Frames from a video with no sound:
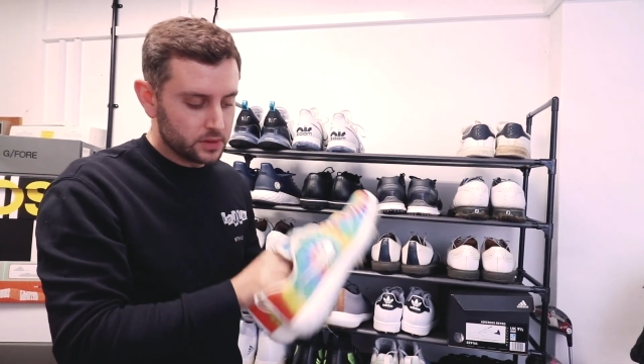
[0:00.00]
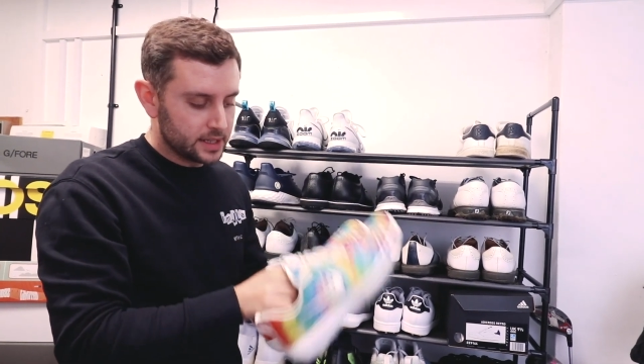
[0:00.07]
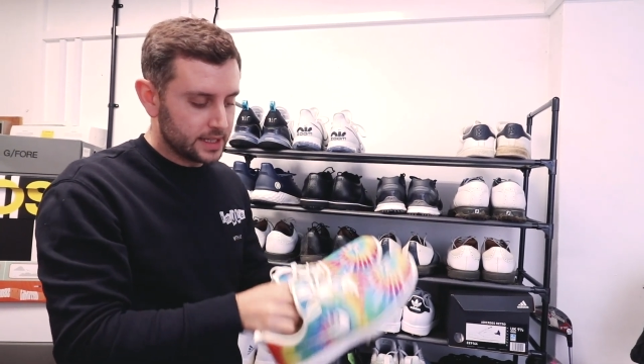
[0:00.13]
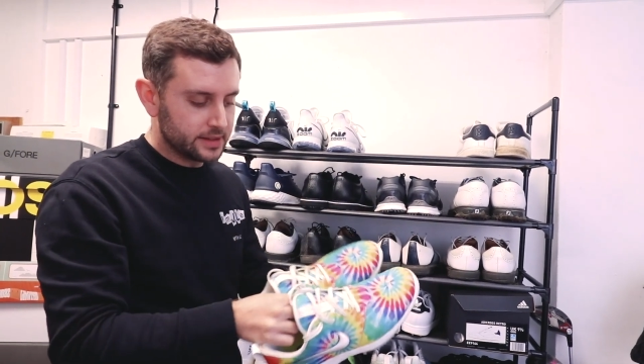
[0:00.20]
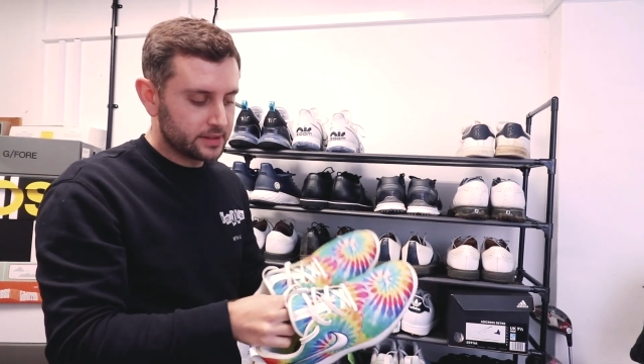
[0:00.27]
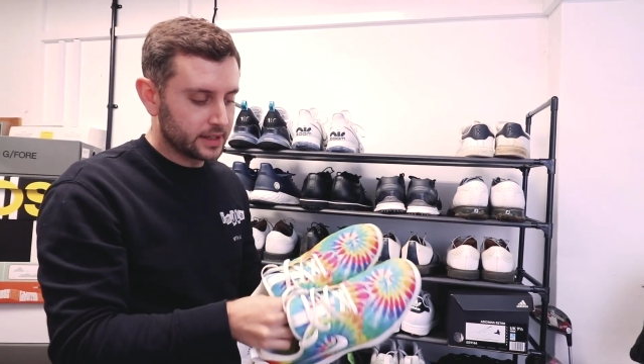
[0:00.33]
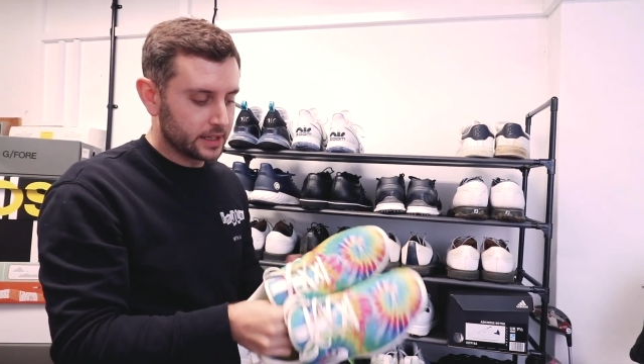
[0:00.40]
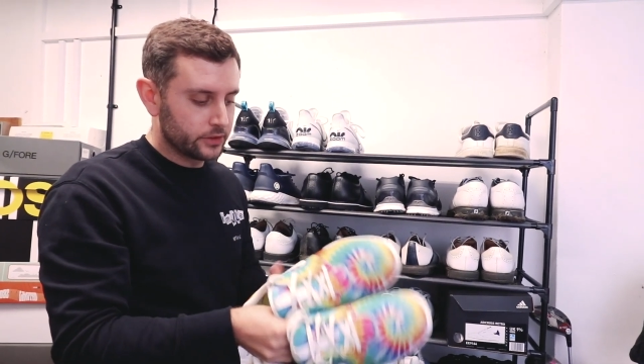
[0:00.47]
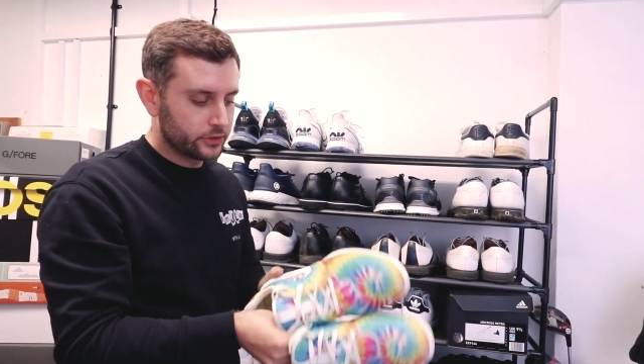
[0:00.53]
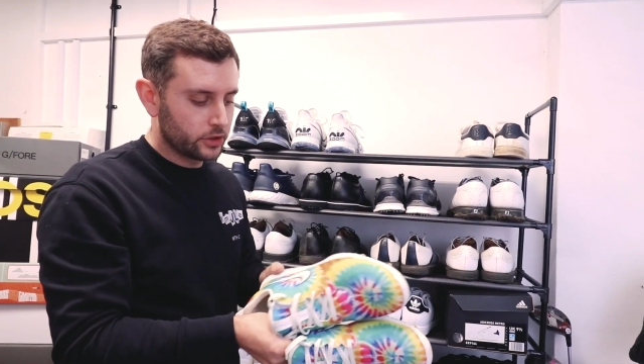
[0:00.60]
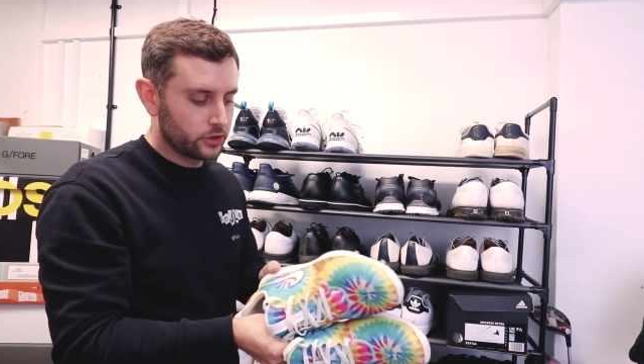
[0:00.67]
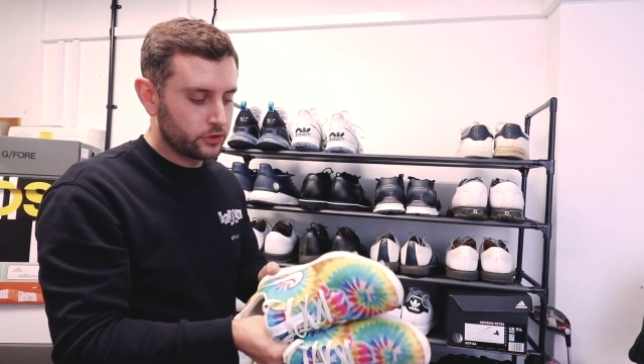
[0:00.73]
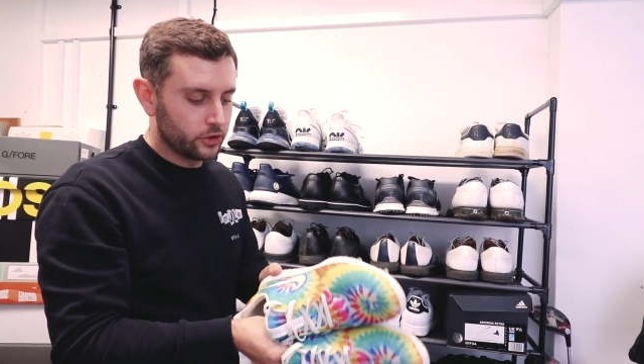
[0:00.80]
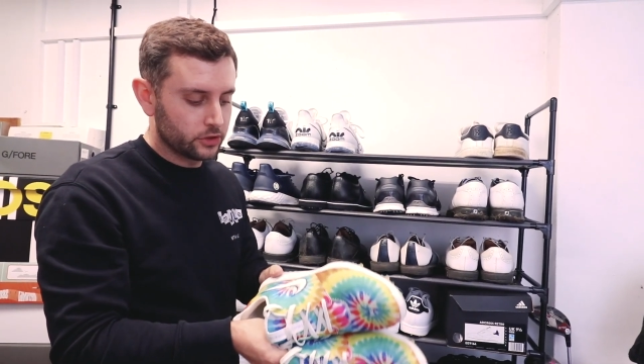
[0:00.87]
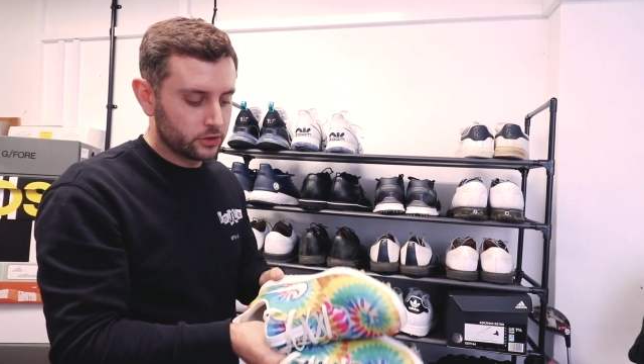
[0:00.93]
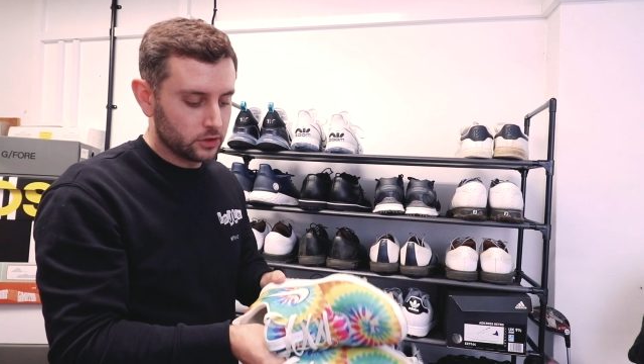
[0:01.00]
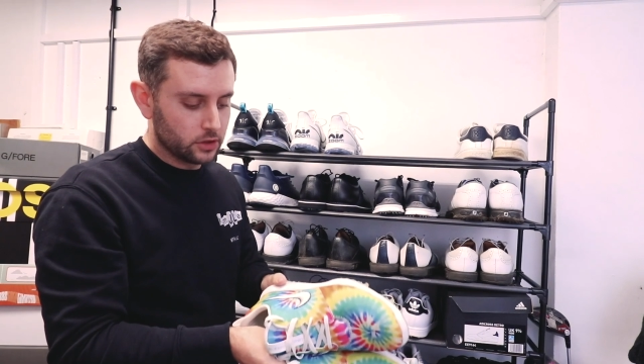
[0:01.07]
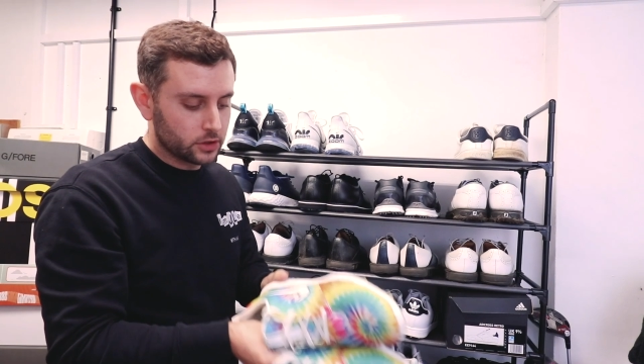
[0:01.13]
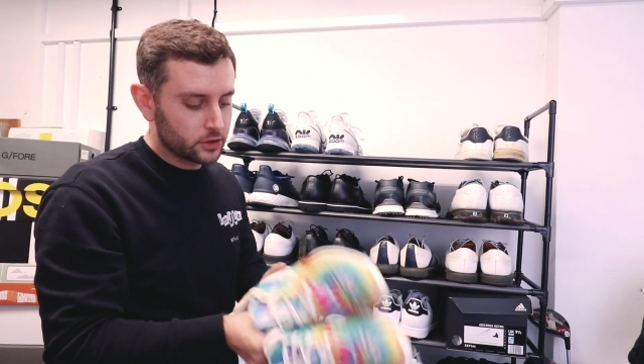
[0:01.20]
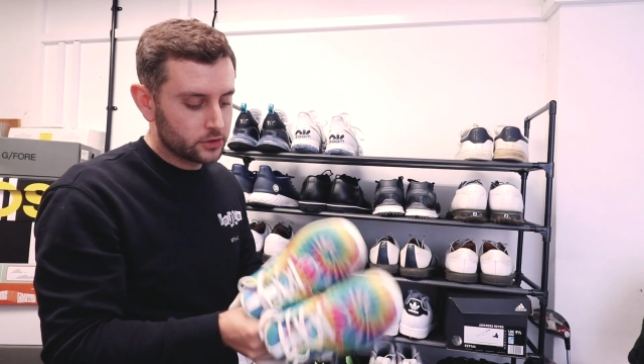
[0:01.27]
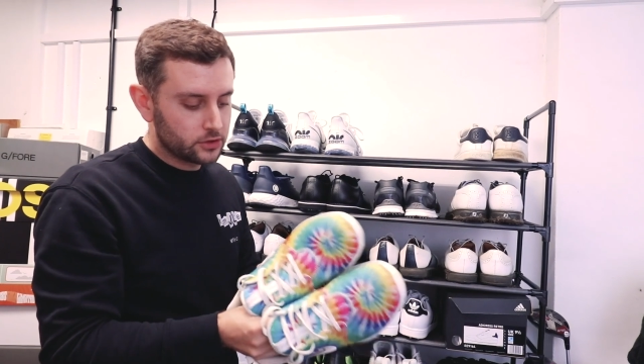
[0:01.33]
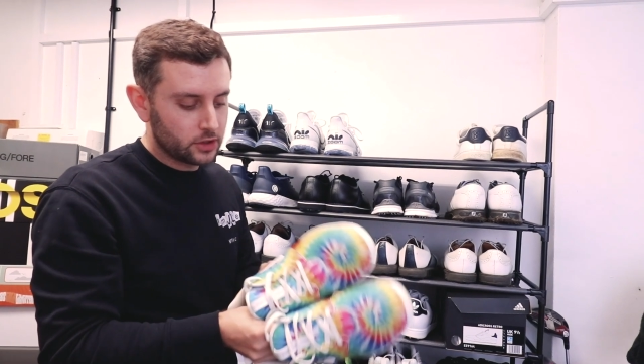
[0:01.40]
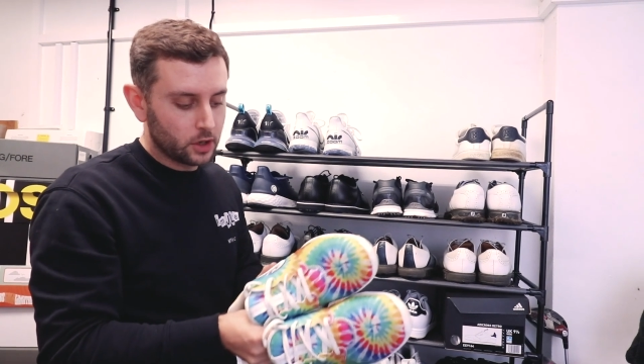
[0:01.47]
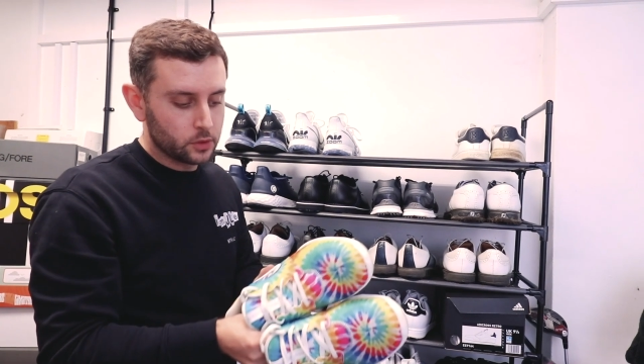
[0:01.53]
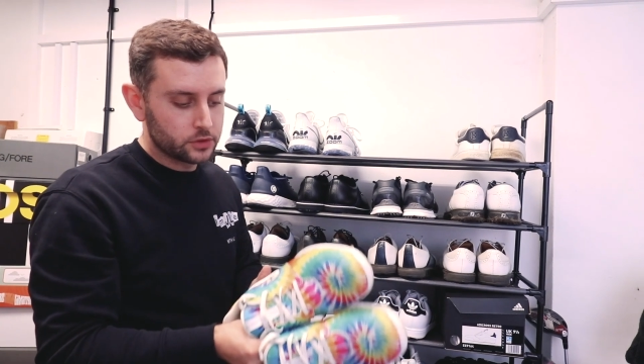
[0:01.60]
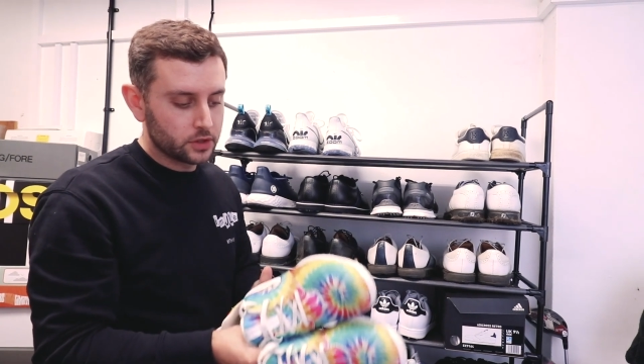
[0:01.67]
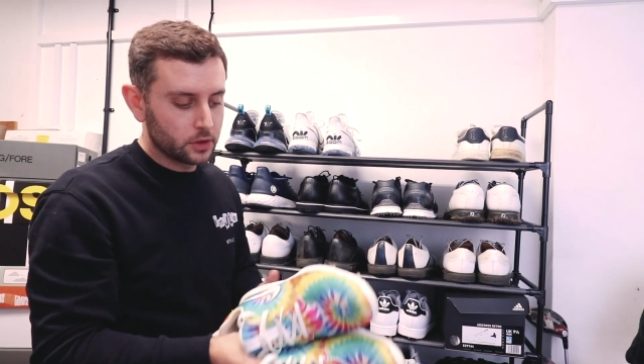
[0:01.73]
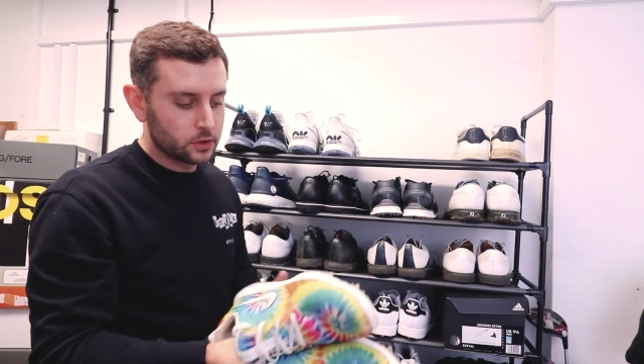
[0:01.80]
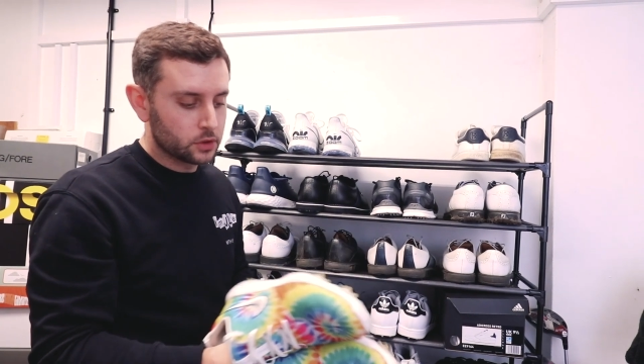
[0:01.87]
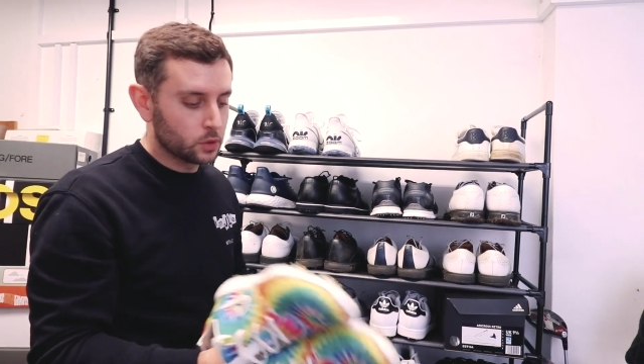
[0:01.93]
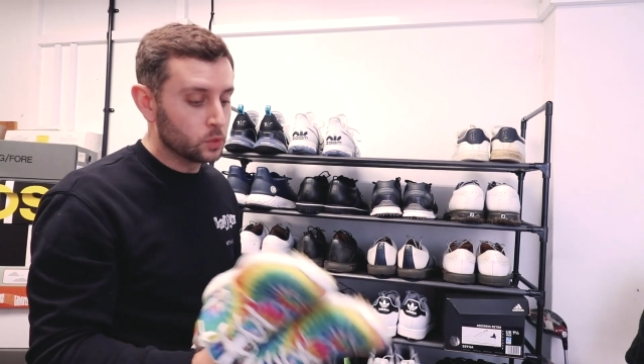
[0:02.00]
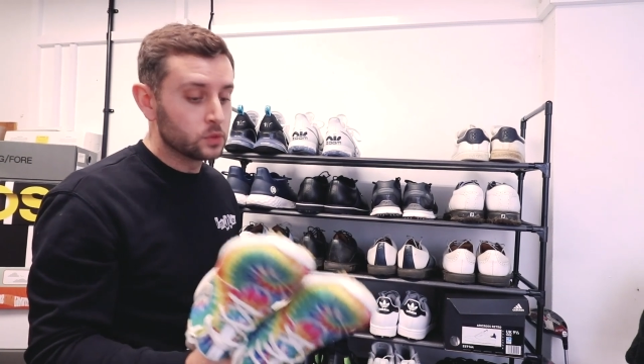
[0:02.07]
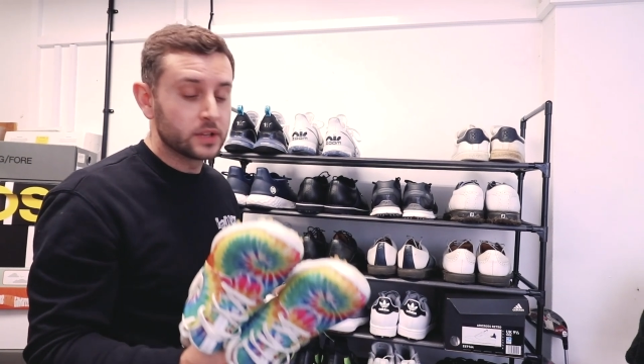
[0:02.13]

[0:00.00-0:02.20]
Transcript: these things just look so cool.